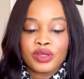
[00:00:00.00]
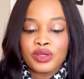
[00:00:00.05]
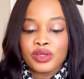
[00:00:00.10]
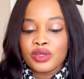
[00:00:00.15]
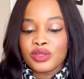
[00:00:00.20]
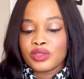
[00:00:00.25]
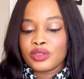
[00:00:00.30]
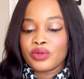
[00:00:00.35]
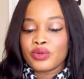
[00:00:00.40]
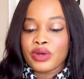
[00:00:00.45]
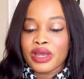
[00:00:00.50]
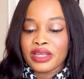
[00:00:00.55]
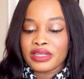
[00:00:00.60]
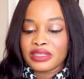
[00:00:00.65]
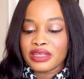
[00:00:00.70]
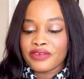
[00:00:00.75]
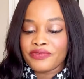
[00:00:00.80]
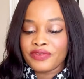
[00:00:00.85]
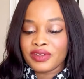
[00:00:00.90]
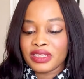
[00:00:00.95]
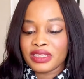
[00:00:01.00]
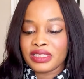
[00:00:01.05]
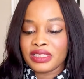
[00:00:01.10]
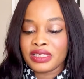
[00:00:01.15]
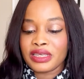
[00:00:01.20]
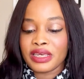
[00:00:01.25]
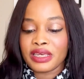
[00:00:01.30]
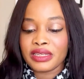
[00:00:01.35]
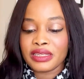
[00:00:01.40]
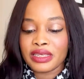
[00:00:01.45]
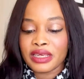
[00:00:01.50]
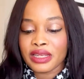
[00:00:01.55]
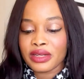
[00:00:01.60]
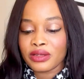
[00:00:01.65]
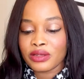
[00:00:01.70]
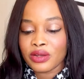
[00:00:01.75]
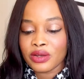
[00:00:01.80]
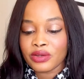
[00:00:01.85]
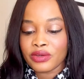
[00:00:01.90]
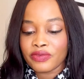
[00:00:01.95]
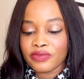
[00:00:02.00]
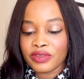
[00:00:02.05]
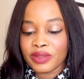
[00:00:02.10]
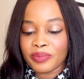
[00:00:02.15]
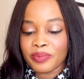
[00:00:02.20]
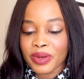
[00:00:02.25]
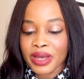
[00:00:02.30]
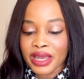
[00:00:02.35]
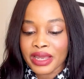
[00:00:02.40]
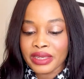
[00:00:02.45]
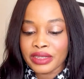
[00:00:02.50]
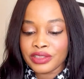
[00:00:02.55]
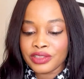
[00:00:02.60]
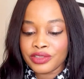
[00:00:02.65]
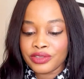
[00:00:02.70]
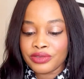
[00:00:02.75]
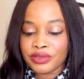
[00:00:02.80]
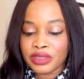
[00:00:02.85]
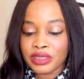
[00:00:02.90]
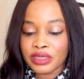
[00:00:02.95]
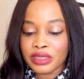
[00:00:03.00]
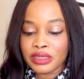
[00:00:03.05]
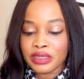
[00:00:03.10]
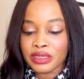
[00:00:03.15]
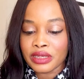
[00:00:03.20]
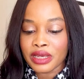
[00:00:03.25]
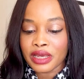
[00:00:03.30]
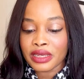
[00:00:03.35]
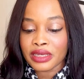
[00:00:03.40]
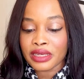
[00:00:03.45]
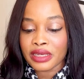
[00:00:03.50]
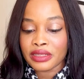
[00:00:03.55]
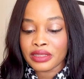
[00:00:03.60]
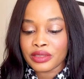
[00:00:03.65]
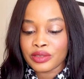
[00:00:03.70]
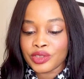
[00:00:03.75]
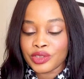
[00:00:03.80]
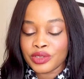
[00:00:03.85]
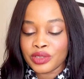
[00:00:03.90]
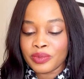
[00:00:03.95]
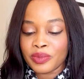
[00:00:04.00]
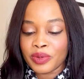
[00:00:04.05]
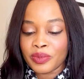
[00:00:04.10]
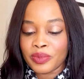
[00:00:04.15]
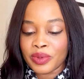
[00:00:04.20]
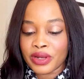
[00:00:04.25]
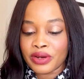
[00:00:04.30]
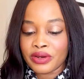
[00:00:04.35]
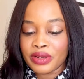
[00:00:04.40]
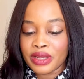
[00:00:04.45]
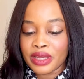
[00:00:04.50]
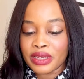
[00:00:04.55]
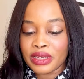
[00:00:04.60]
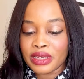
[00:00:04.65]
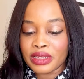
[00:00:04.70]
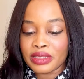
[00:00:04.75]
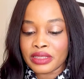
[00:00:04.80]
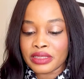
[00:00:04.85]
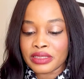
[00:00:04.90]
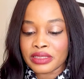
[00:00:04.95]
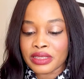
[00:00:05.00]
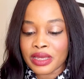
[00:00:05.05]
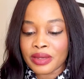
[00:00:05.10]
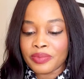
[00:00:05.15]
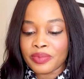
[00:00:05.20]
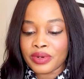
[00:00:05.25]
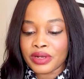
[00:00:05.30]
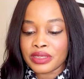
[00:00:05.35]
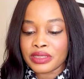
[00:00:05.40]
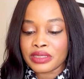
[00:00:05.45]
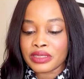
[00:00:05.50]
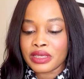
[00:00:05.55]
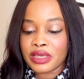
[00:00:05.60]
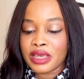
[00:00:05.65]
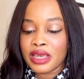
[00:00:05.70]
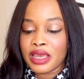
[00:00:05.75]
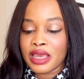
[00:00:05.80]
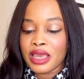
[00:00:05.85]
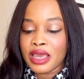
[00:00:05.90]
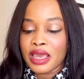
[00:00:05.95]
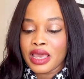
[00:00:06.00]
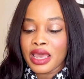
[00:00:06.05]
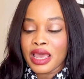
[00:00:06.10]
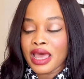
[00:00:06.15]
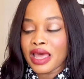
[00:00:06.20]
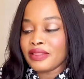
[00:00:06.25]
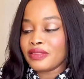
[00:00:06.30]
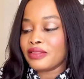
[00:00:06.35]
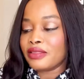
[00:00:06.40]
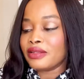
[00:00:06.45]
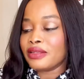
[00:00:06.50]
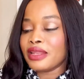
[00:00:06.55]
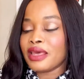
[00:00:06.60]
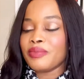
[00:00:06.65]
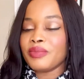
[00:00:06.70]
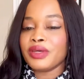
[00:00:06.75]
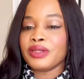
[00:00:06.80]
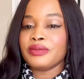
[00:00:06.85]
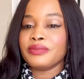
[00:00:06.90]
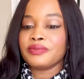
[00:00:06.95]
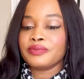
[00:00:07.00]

So I definitely can get a lot of the pine tree. I get the juniper berry, I get the cypress, and the lemon.